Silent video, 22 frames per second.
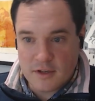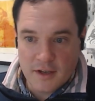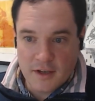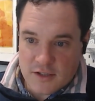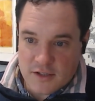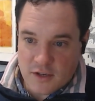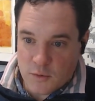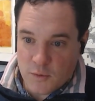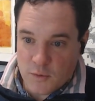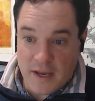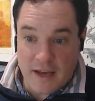
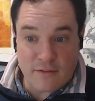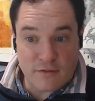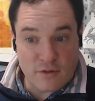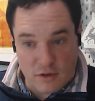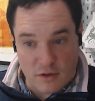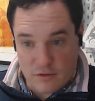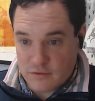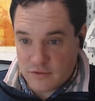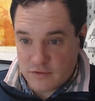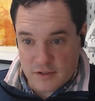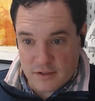So we have
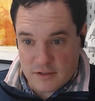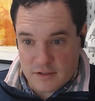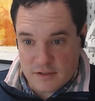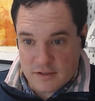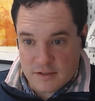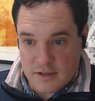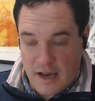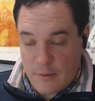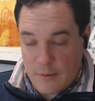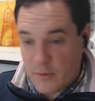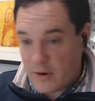confidence.
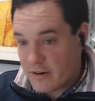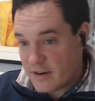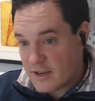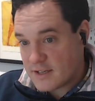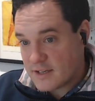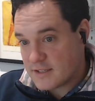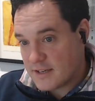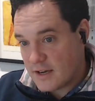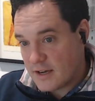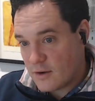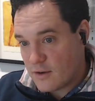
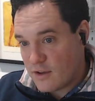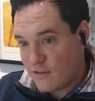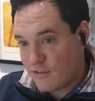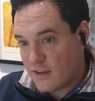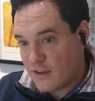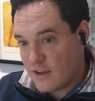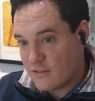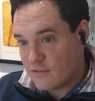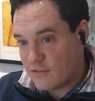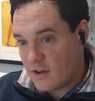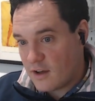Whereas now,
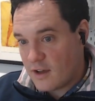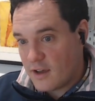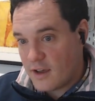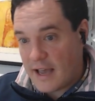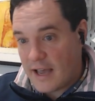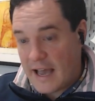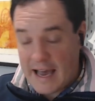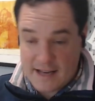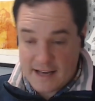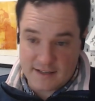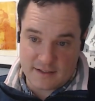if I
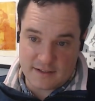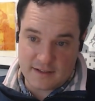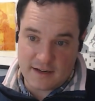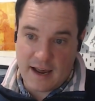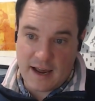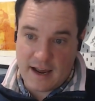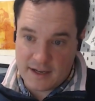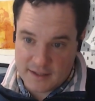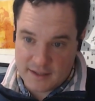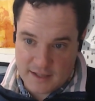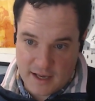hadn't
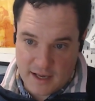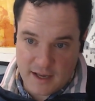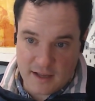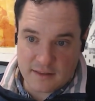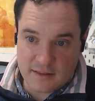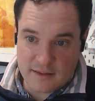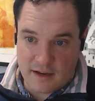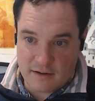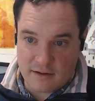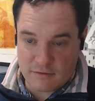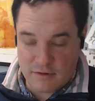had
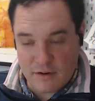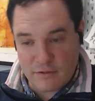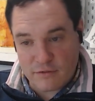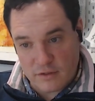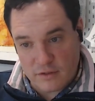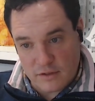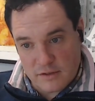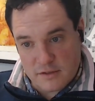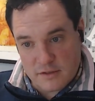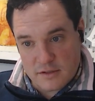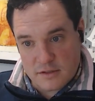that
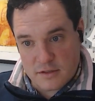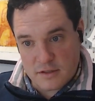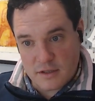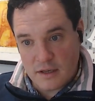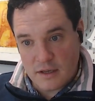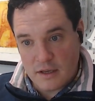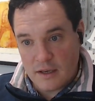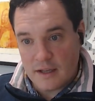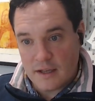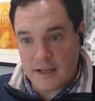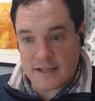reference,
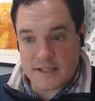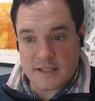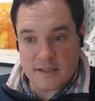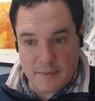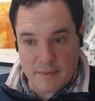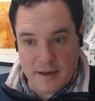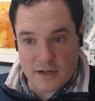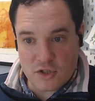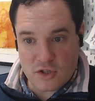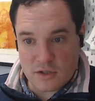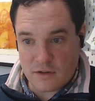let's
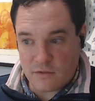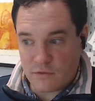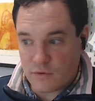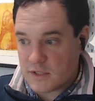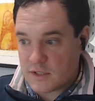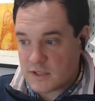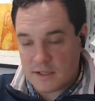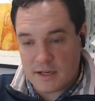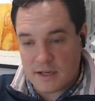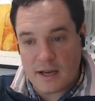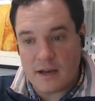imagine if we
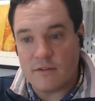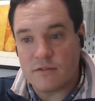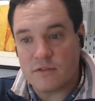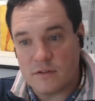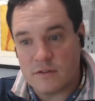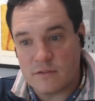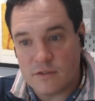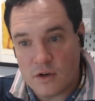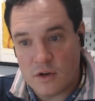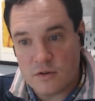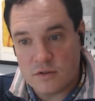didn't have the
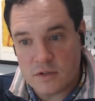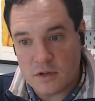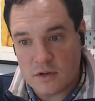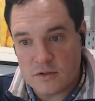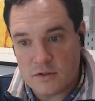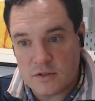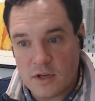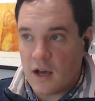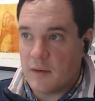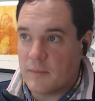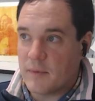
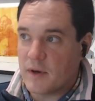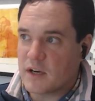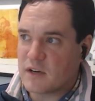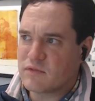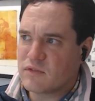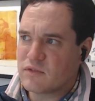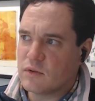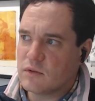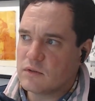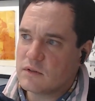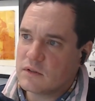photos, I might
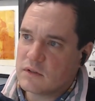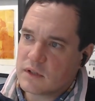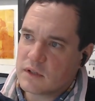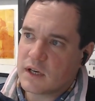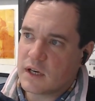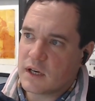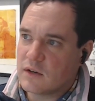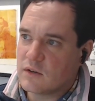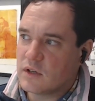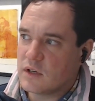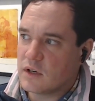have thought,
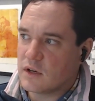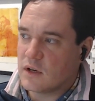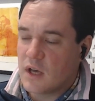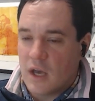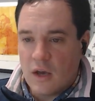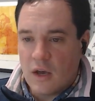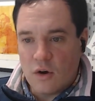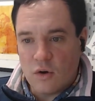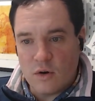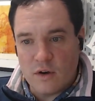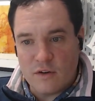okay,
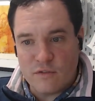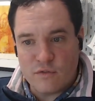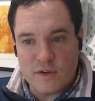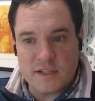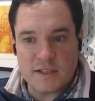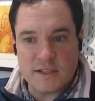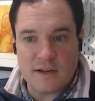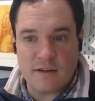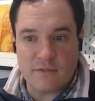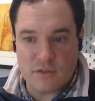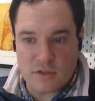or if we
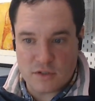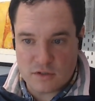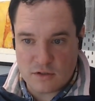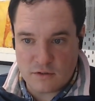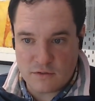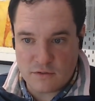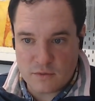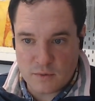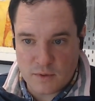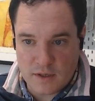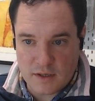didn't have the
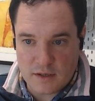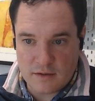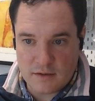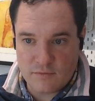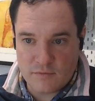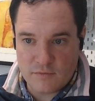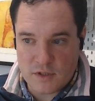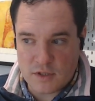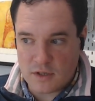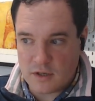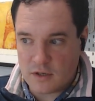software,
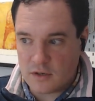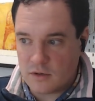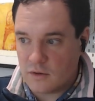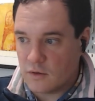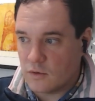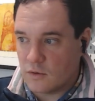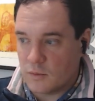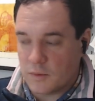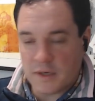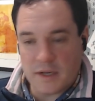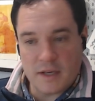
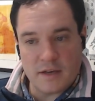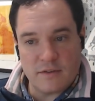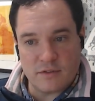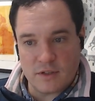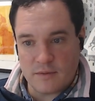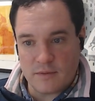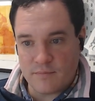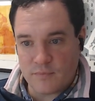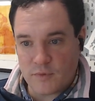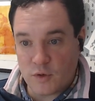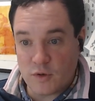or
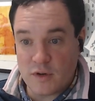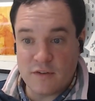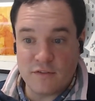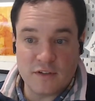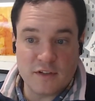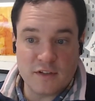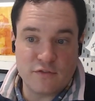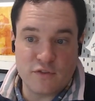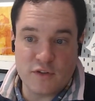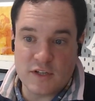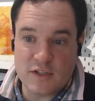whatever, or
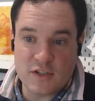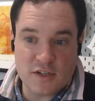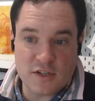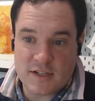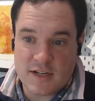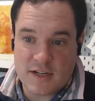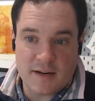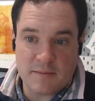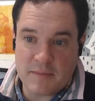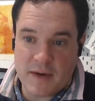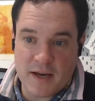even if we
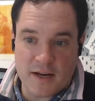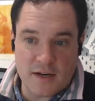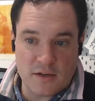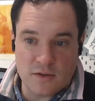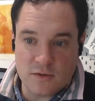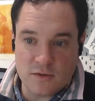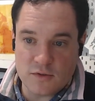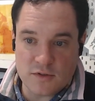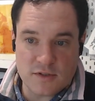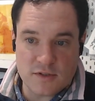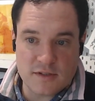just had
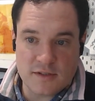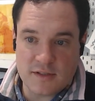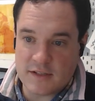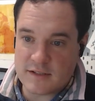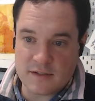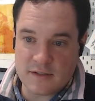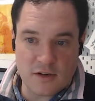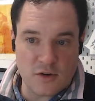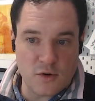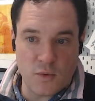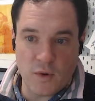manuals, there's
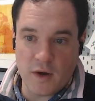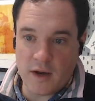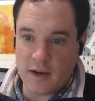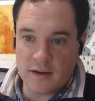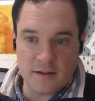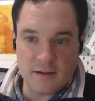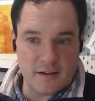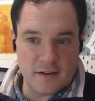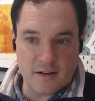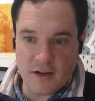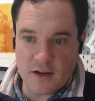no way,
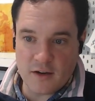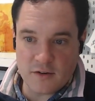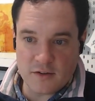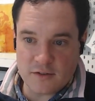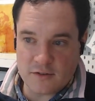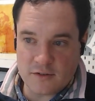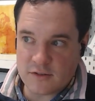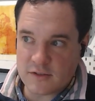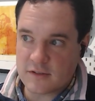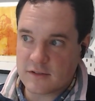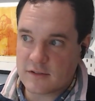I'd
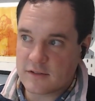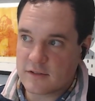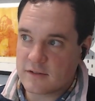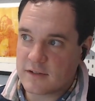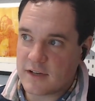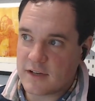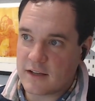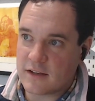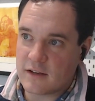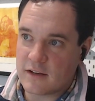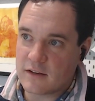have just
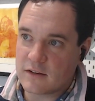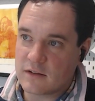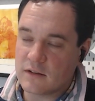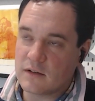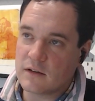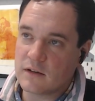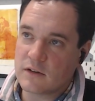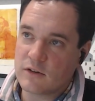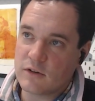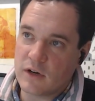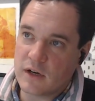sat there and thought,
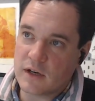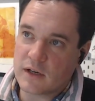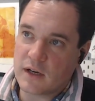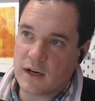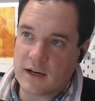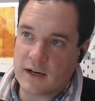oh, crikey,